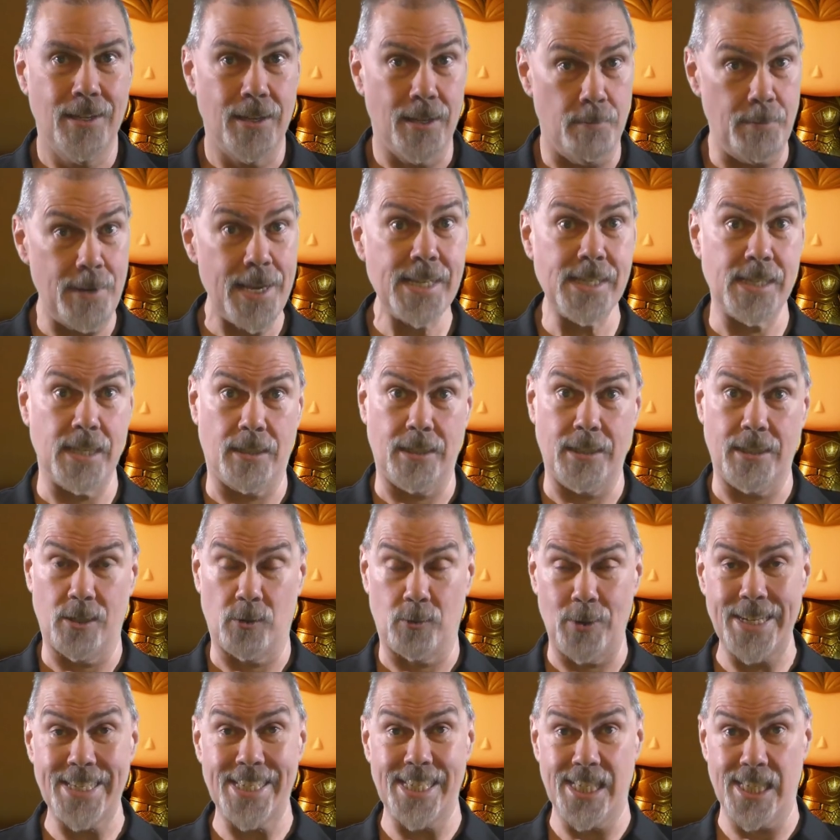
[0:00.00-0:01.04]
Amazingly,
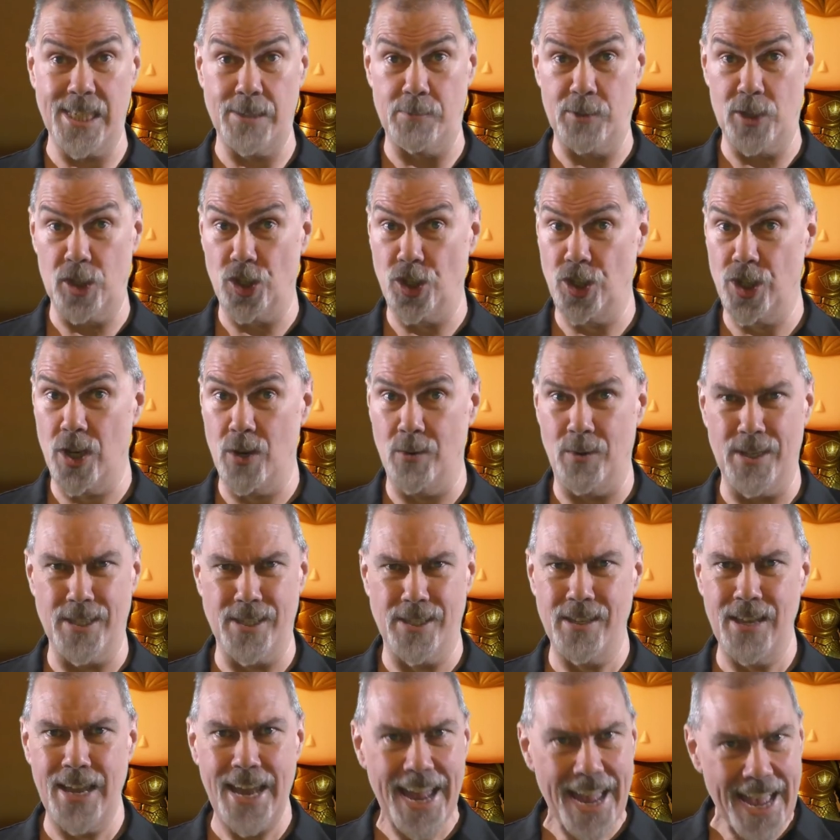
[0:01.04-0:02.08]
the racism in the show
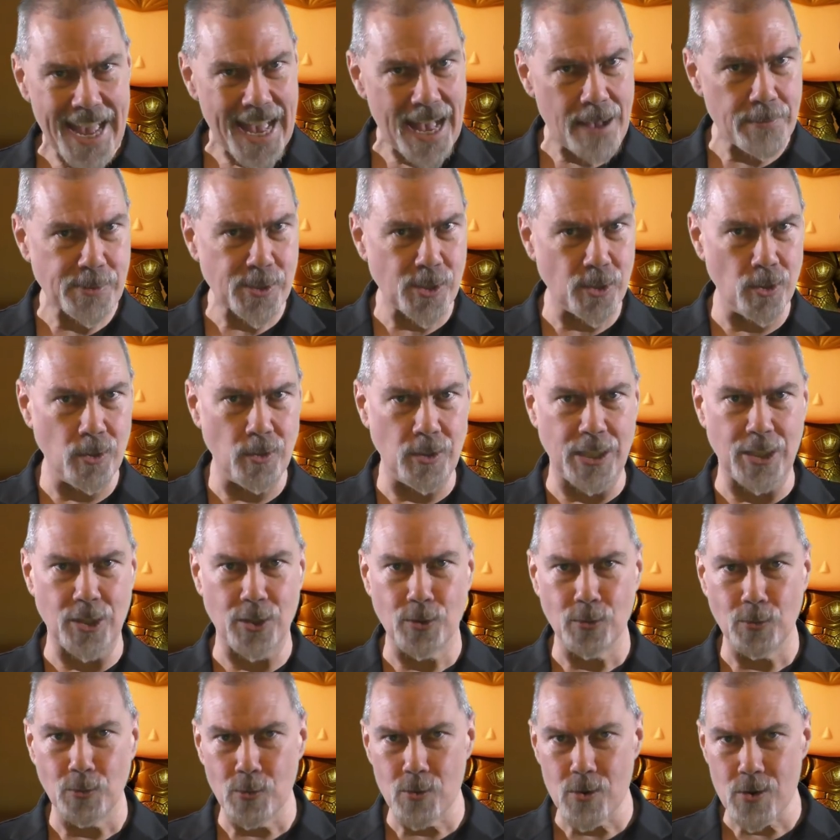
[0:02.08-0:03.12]
is absolutely
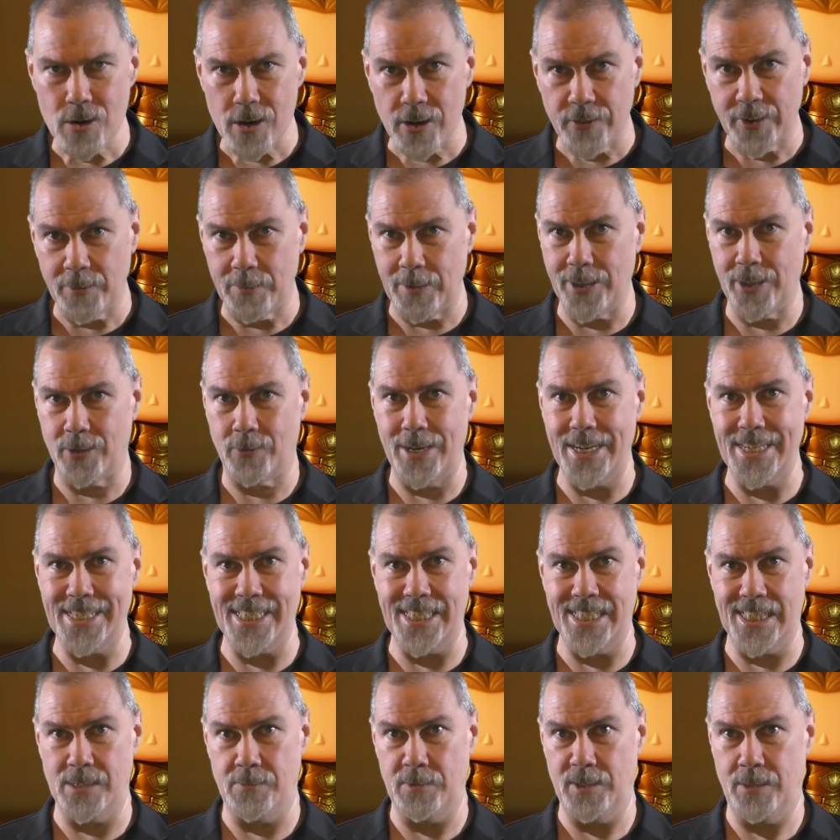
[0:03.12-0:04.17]
dwarfed by the
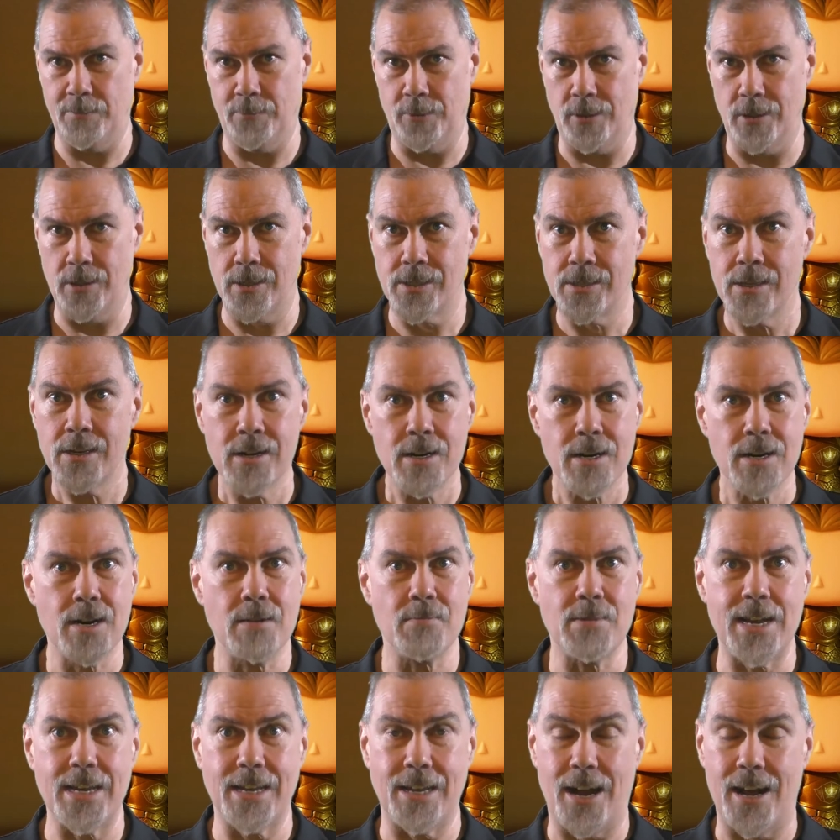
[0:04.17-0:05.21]
racism in the books. Oh
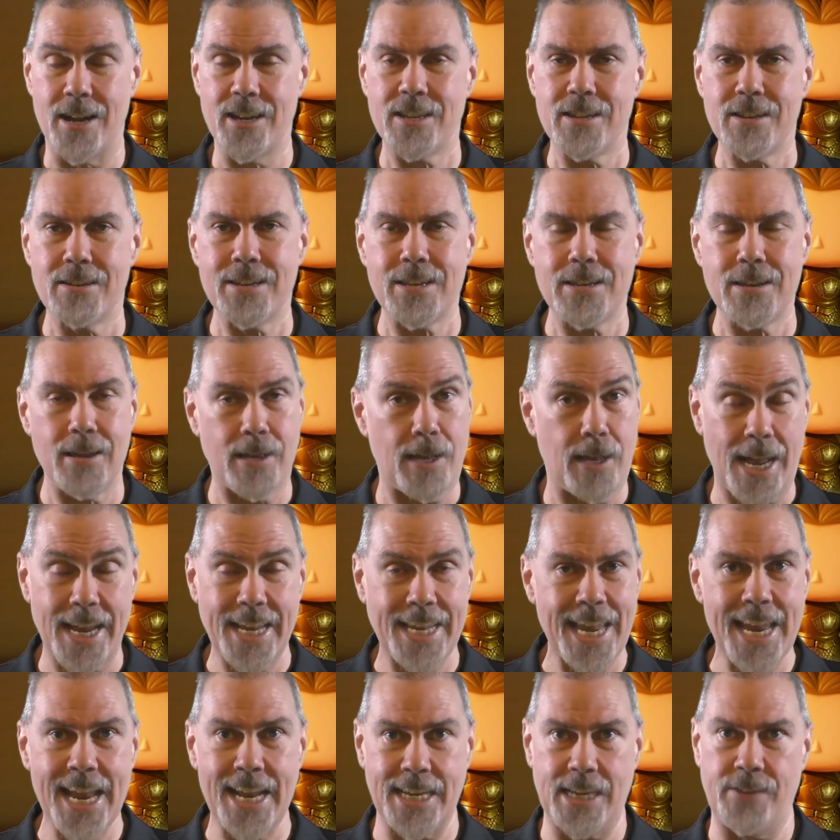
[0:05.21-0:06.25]
my god, I
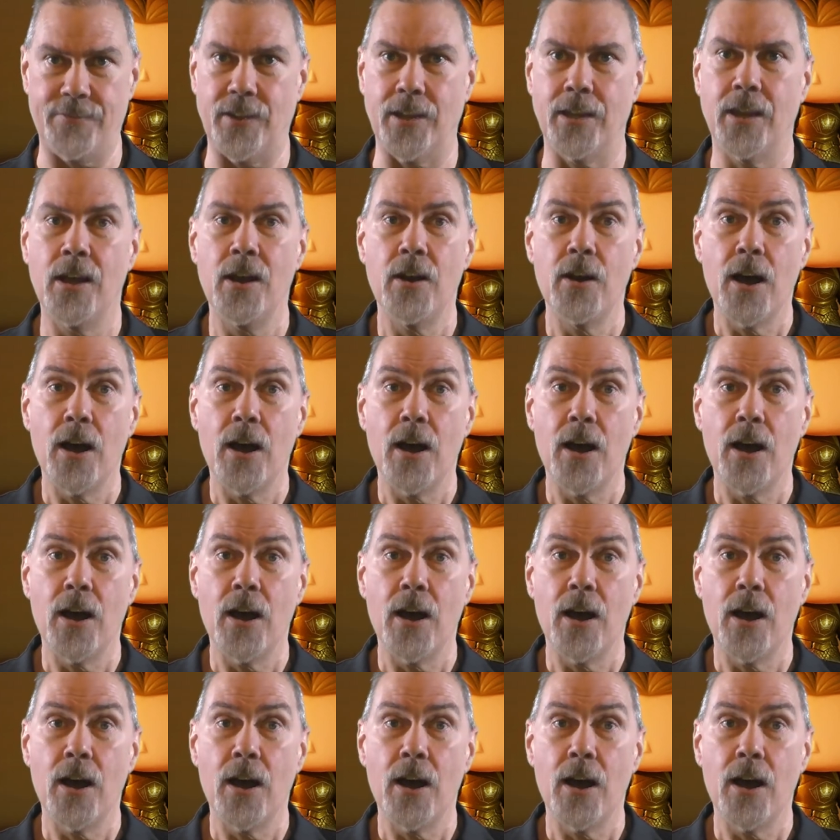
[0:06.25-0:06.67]
can't even.